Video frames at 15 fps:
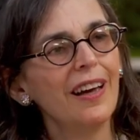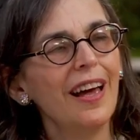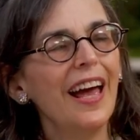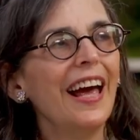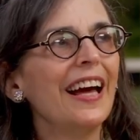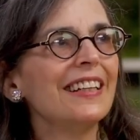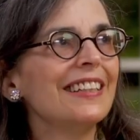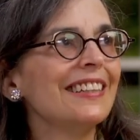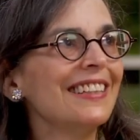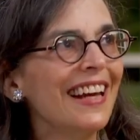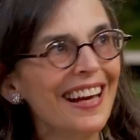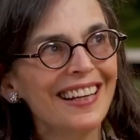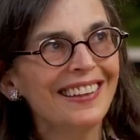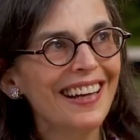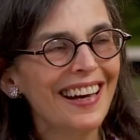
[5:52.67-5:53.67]
And to
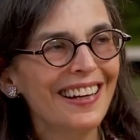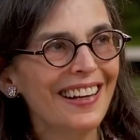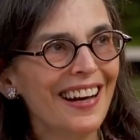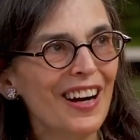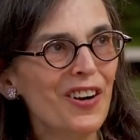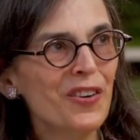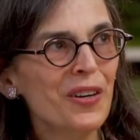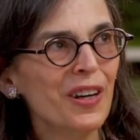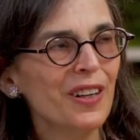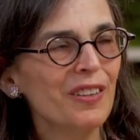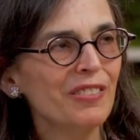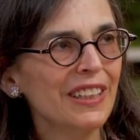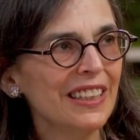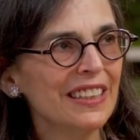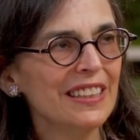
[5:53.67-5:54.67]
take that out
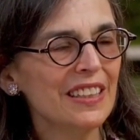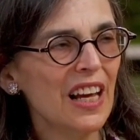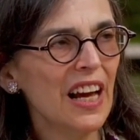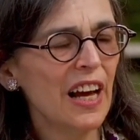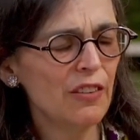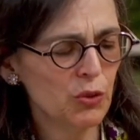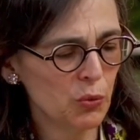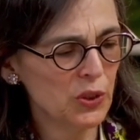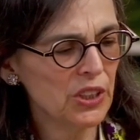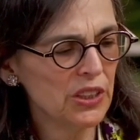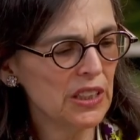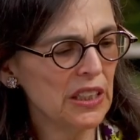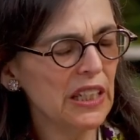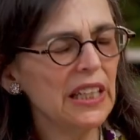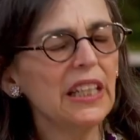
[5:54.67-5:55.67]
of kids' lives, which is
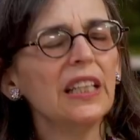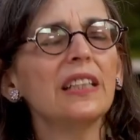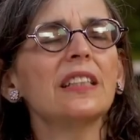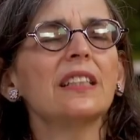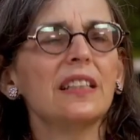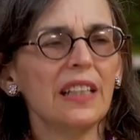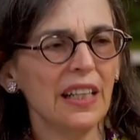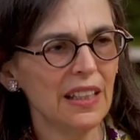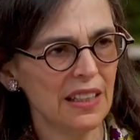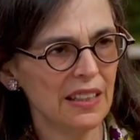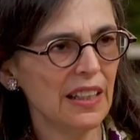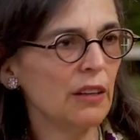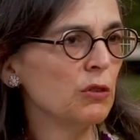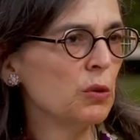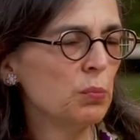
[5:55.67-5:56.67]
an instinct
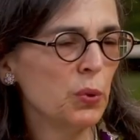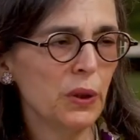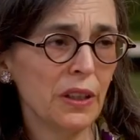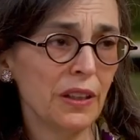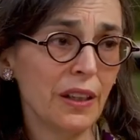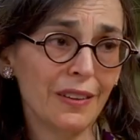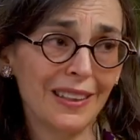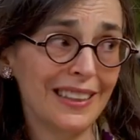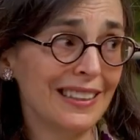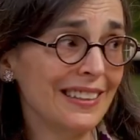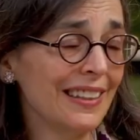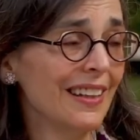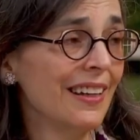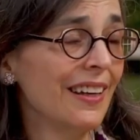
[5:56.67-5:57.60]
that was put in there that's